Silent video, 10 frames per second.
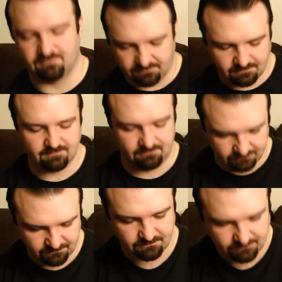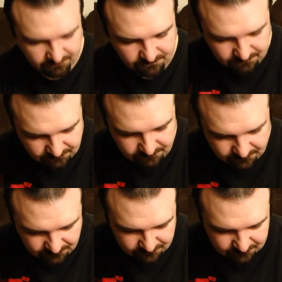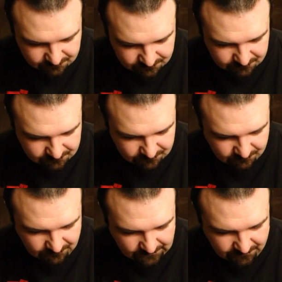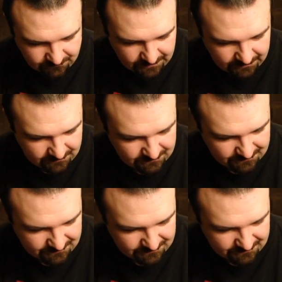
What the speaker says: [no speech]